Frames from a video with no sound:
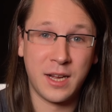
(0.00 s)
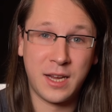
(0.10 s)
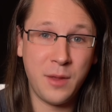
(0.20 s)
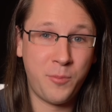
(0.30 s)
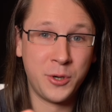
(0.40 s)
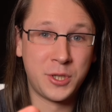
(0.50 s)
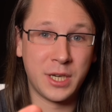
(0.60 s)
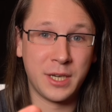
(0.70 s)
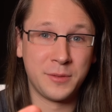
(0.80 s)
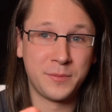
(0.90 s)
Keep
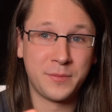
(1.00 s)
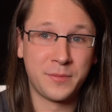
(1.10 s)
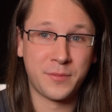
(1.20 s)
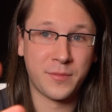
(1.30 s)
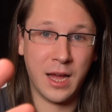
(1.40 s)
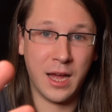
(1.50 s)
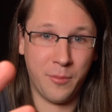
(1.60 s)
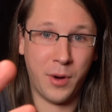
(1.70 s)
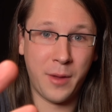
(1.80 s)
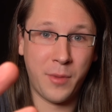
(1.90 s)
pushing
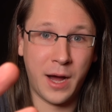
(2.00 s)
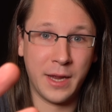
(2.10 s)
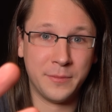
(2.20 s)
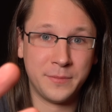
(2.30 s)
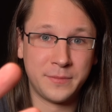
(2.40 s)
and bye bye.